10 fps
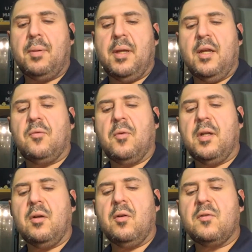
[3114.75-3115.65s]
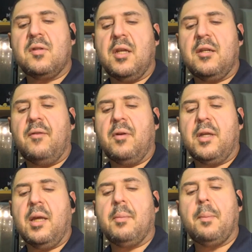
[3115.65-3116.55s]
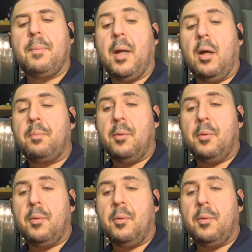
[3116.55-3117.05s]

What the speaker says: plans for hilts that never came about,